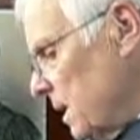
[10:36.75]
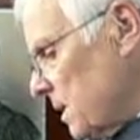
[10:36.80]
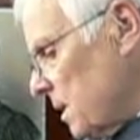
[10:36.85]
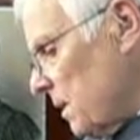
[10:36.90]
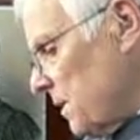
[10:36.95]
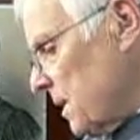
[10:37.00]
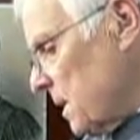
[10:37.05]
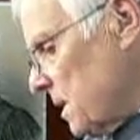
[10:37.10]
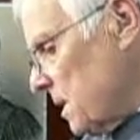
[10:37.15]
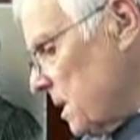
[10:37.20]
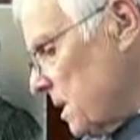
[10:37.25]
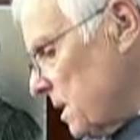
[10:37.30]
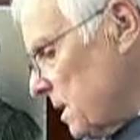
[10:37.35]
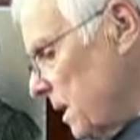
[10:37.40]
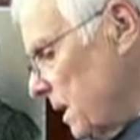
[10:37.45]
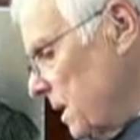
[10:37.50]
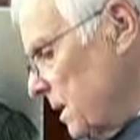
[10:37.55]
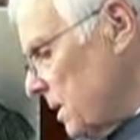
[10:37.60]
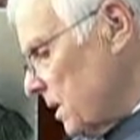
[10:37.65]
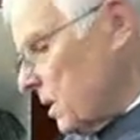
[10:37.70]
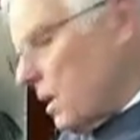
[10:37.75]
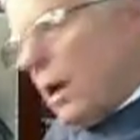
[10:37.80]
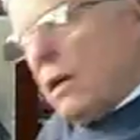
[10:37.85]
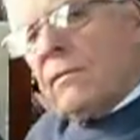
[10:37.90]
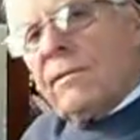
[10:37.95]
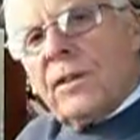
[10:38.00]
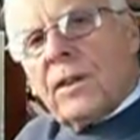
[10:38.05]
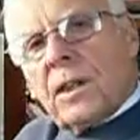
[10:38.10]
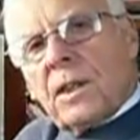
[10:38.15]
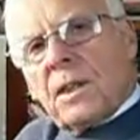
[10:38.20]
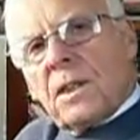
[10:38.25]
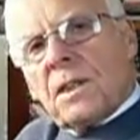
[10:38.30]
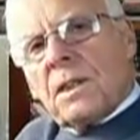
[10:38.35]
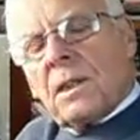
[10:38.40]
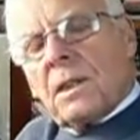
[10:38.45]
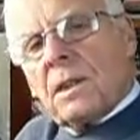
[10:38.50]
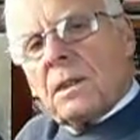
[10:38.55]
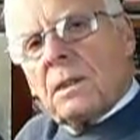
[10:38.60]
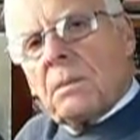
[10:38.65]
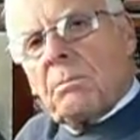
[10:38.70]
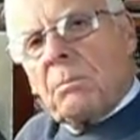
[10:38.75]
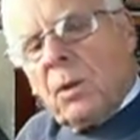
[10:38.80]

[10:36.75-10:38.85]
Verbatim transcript: So this is the, the confidence that